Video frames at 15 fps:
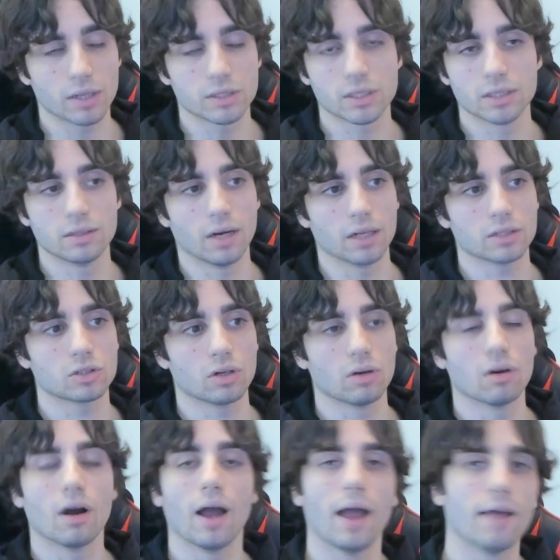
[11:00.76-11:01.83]
to Dot.
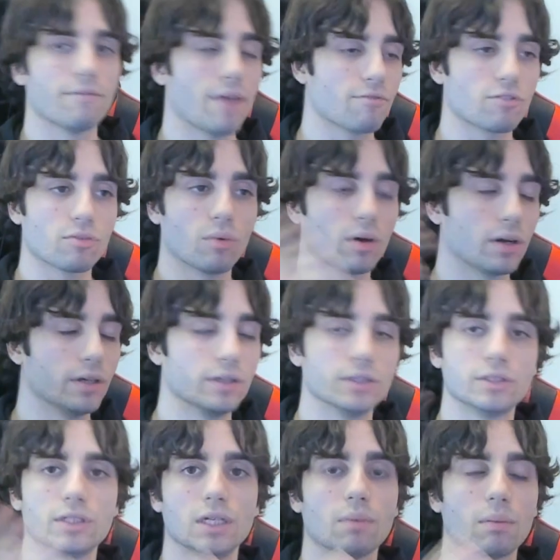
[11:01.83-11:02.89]
So if everyone in her
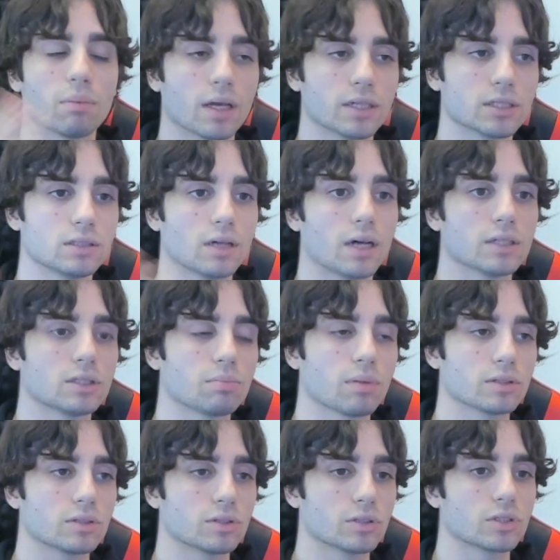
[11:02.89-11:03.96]
team applies Dots
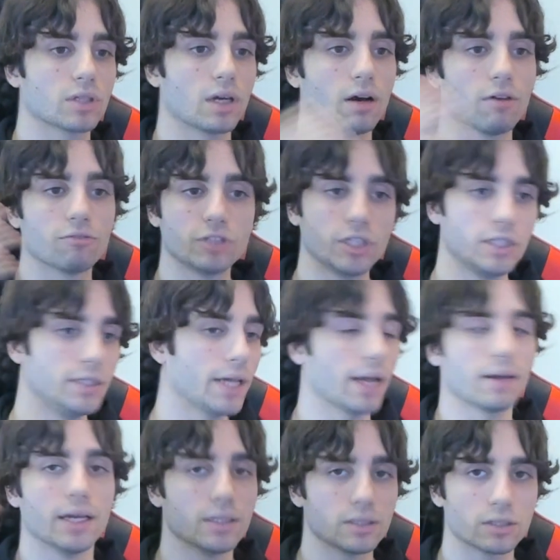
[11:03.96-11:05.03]
plus herself, she
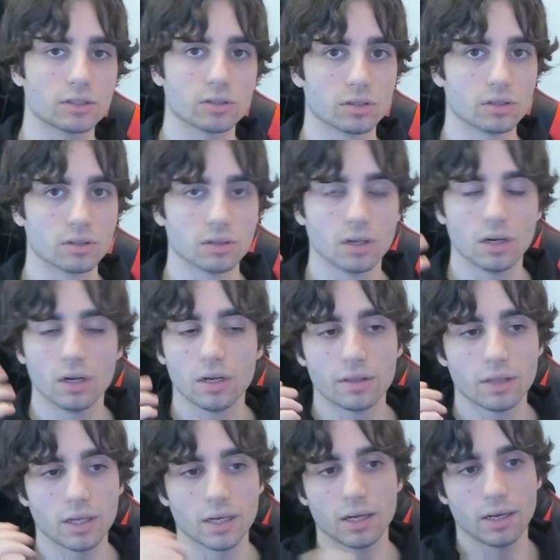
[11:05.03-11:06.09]
detonates her
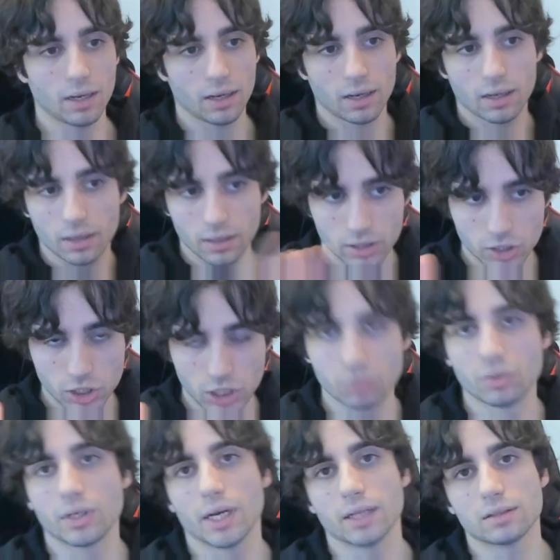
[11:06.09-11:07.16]
thing, she
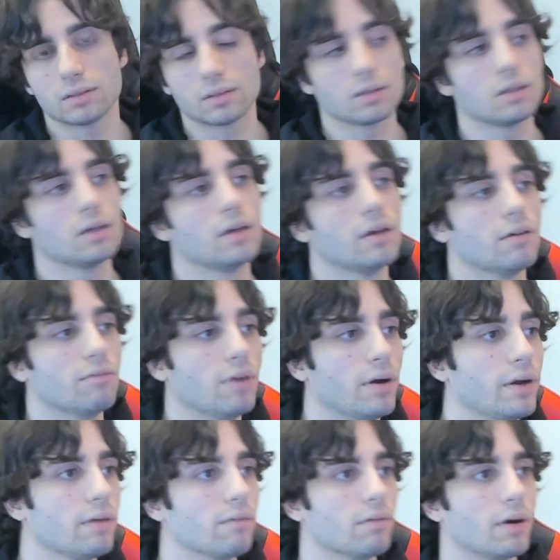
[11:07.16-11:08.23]
will get
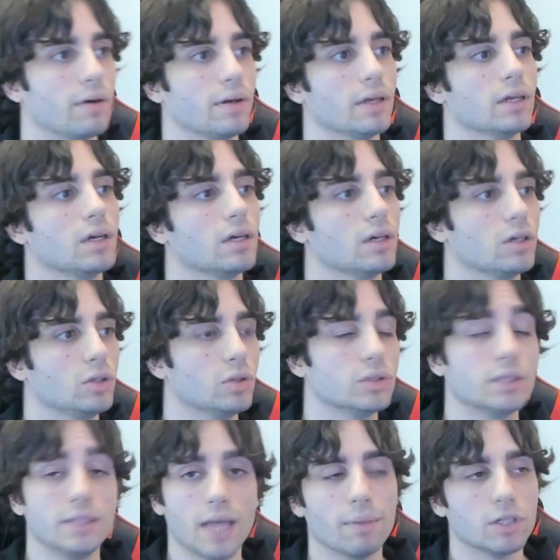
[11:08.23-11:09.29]
very, very
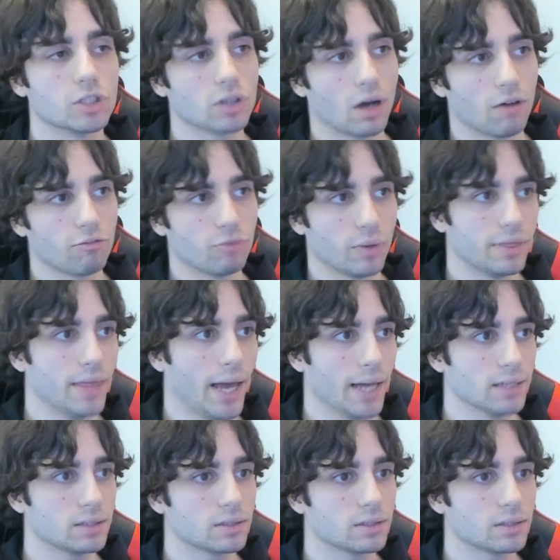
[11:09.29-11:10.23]
good damage off with that.